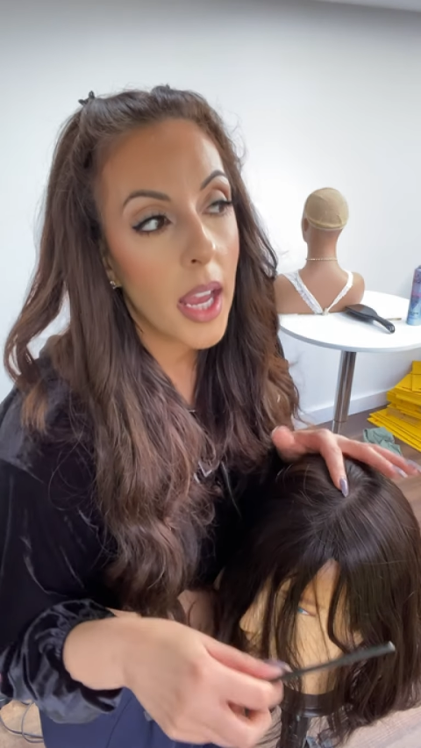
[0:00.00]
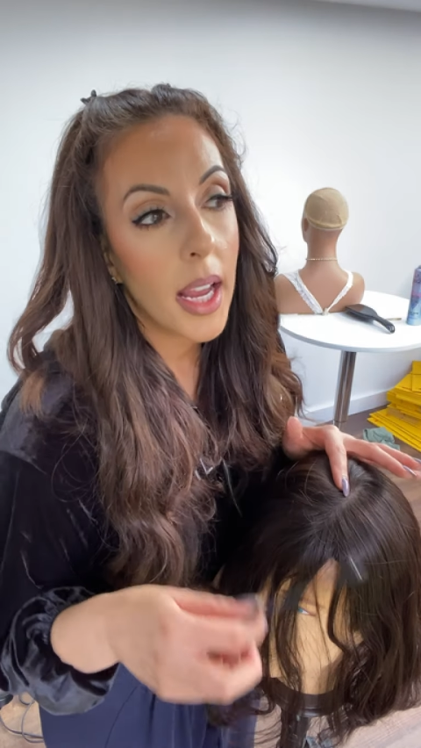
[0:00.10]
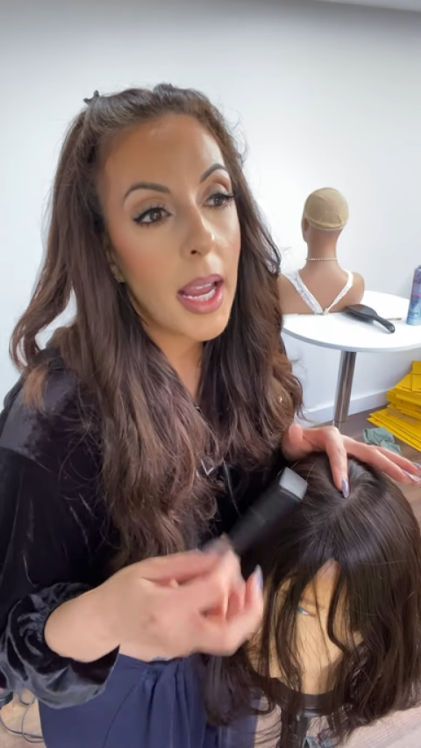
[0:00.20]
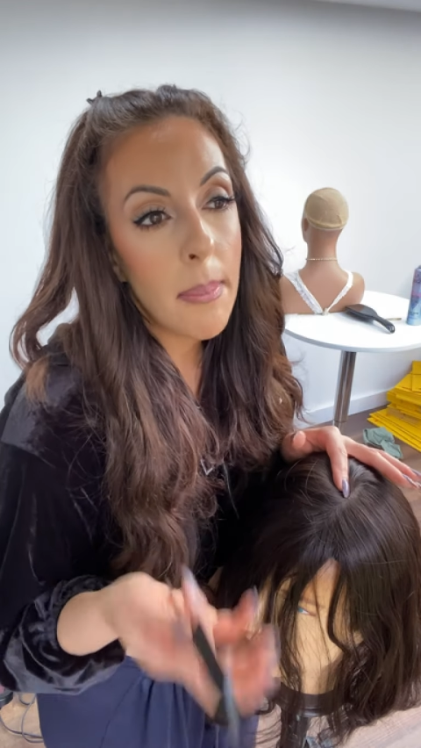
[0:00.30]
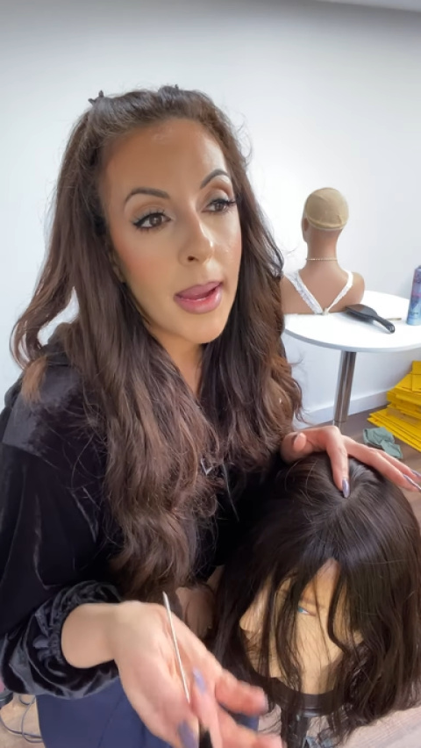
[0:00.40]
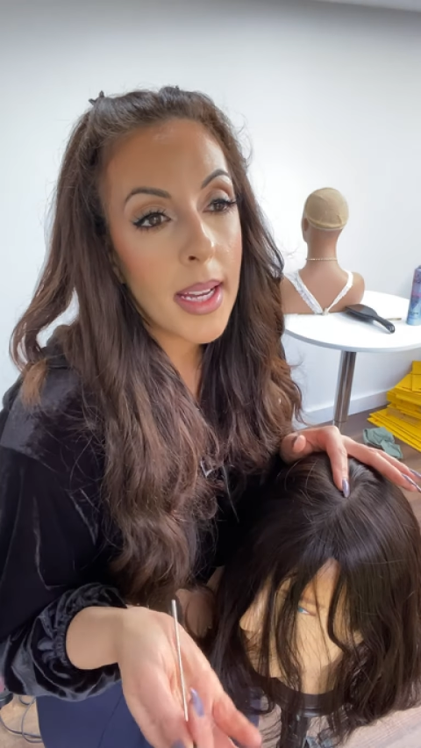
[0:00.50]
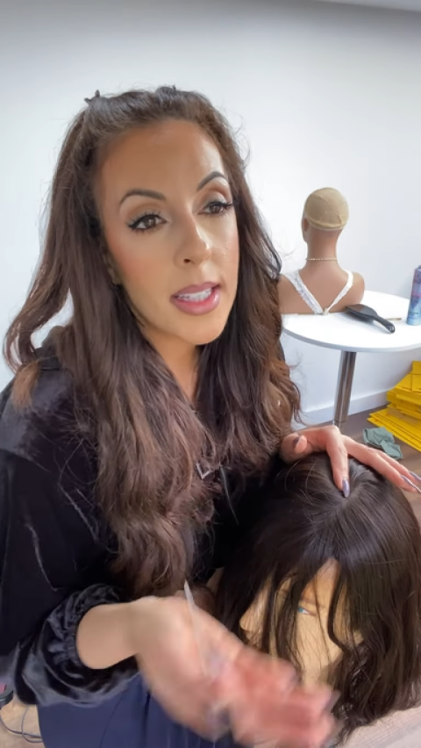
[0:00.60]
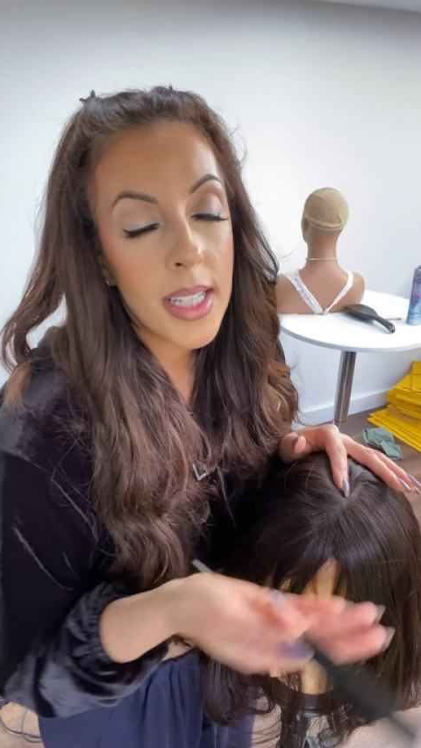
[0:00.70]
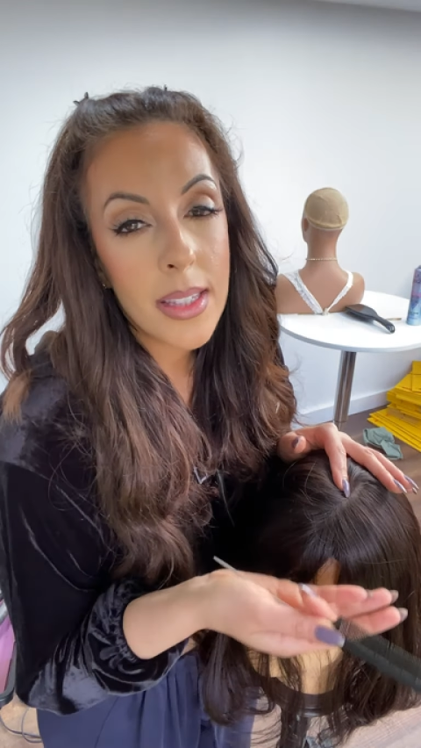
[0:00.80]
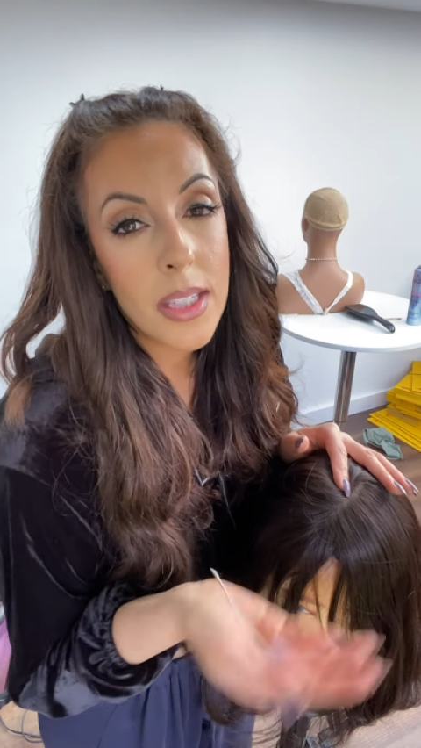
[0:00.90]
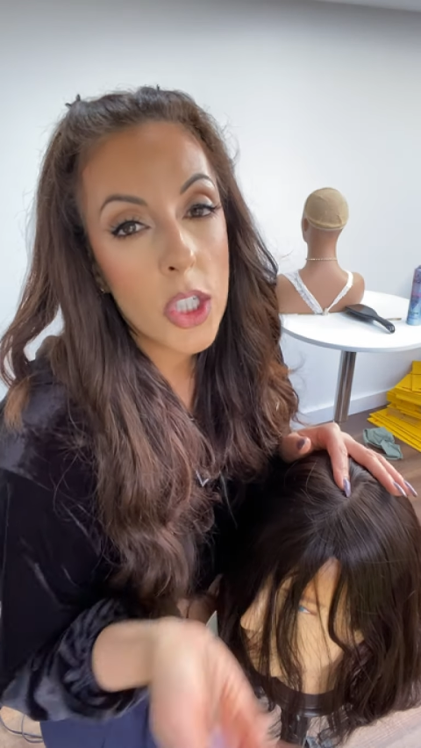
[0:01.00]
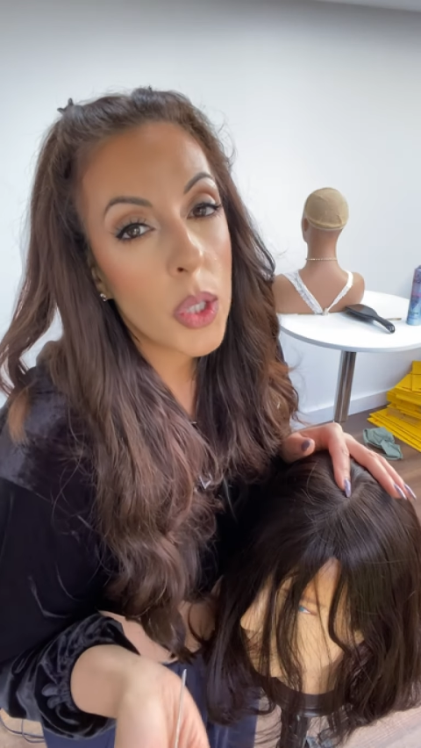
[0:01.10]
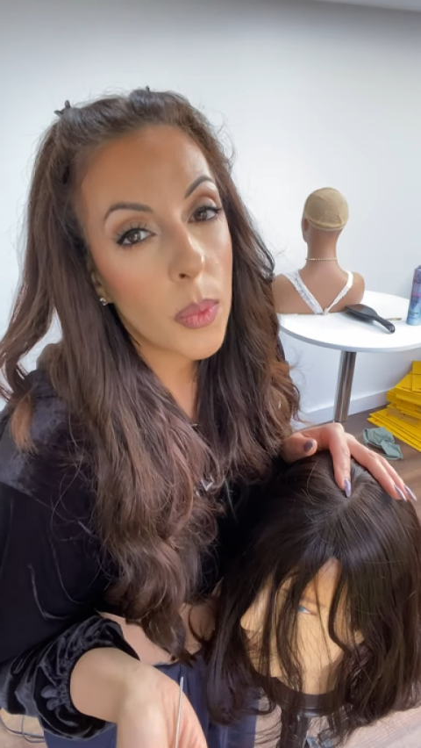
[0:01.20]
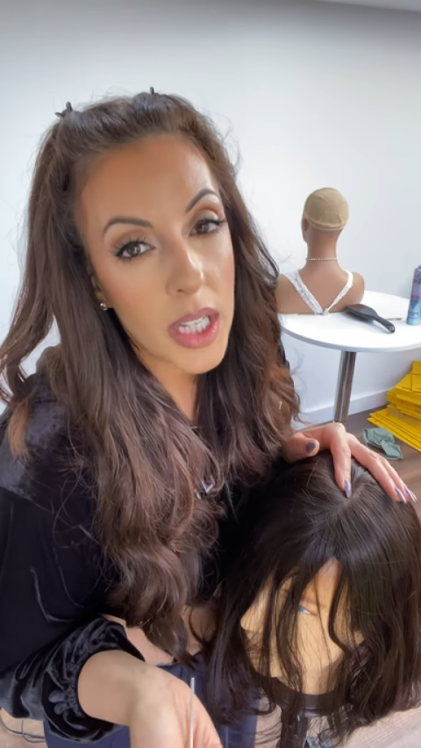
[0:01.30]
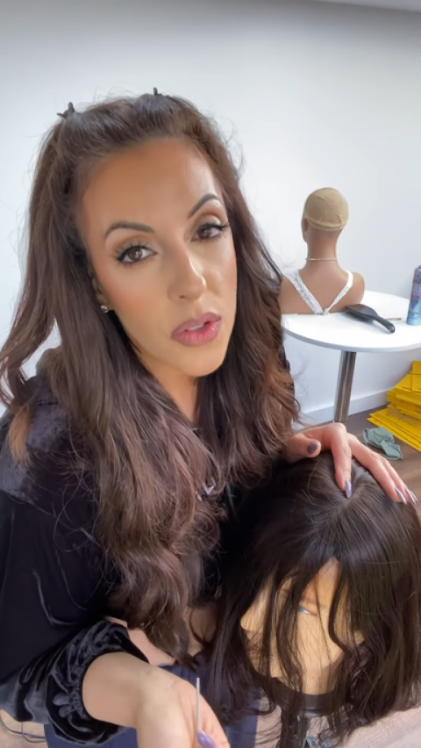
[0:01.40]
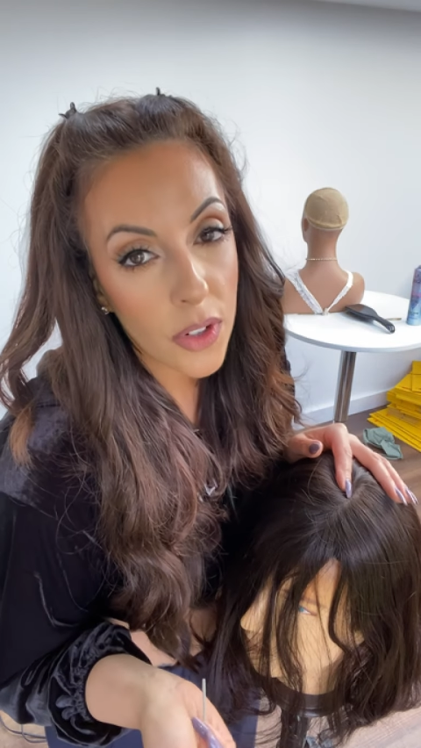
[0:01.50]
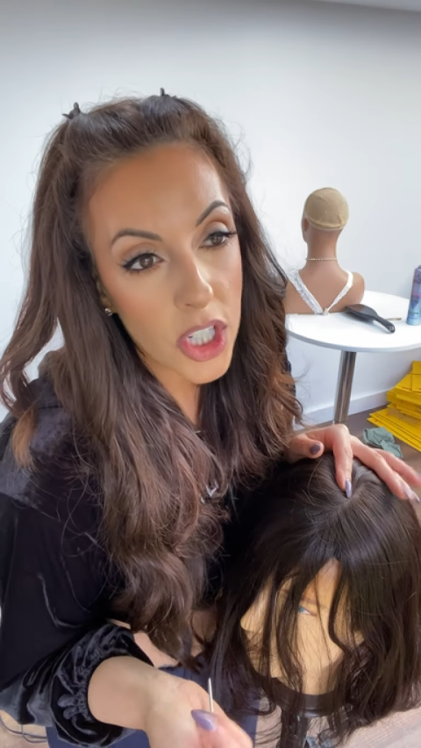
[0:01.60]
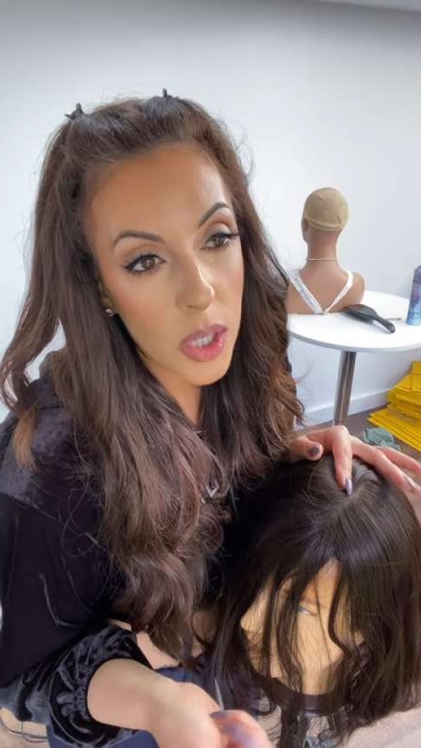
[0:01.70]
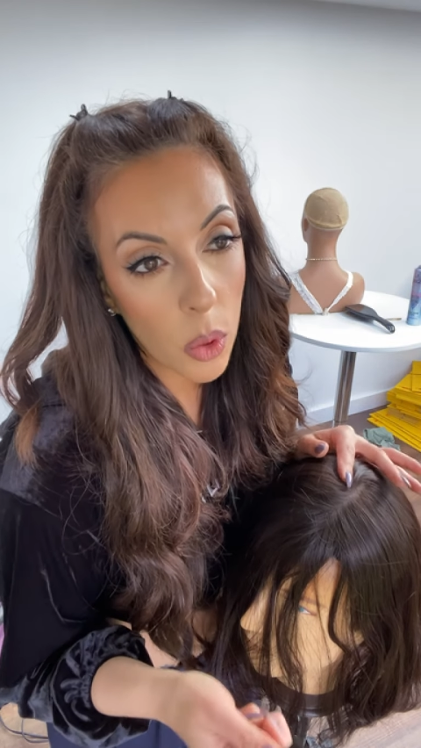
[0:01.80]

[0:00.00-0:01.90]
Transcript: It makes sense to do it when it's freshly